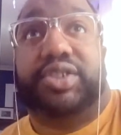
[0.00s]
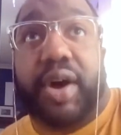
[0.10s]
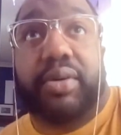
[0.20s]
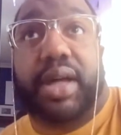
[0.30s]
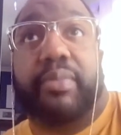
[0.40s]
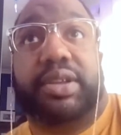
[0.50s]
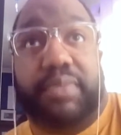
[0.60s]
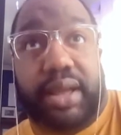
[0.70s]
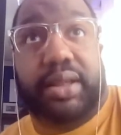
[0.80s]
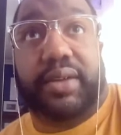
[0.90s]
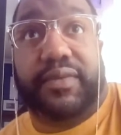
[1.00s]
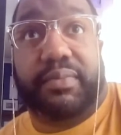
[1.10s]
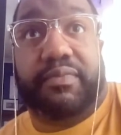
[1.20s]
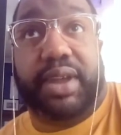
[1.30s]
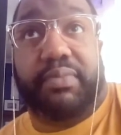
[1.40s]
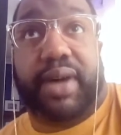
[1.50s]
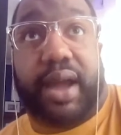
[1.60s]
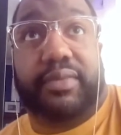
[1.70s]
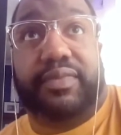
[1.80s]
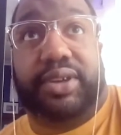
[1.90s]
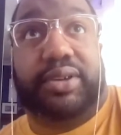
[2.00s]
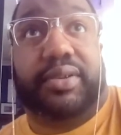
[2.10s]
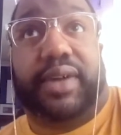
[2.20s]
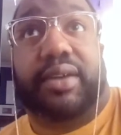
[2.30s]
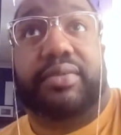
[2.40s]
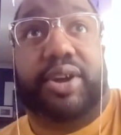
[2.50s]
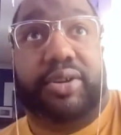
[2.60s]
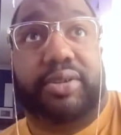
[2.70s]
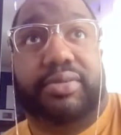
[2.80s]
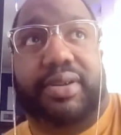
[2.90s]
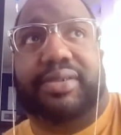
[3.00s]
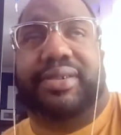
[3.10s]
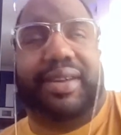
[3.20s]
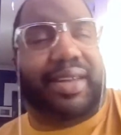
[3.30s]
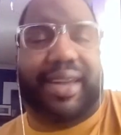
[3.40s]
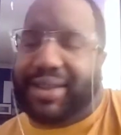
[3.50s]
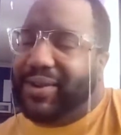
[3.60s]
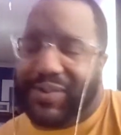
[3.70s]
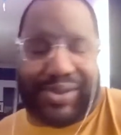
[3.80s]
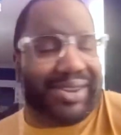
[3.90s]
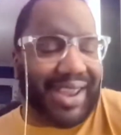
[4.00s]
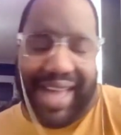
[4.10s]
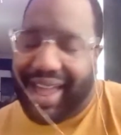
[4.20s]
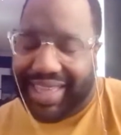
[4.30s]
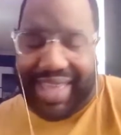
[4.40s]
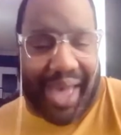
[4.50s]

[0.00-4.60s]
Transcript: don't come to me looking for me to bottom for you if I don't know you. It will not